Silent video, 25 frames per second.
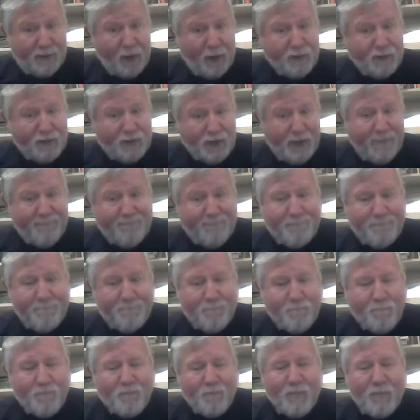Don't you?
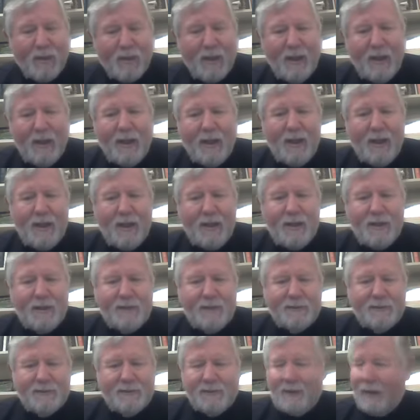
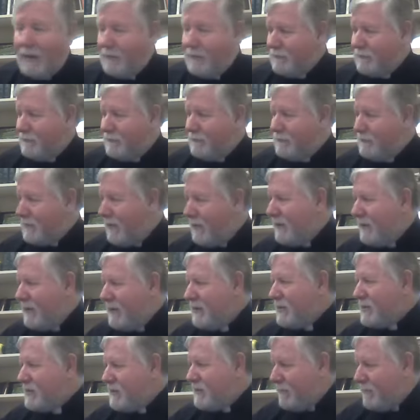Oh, let me just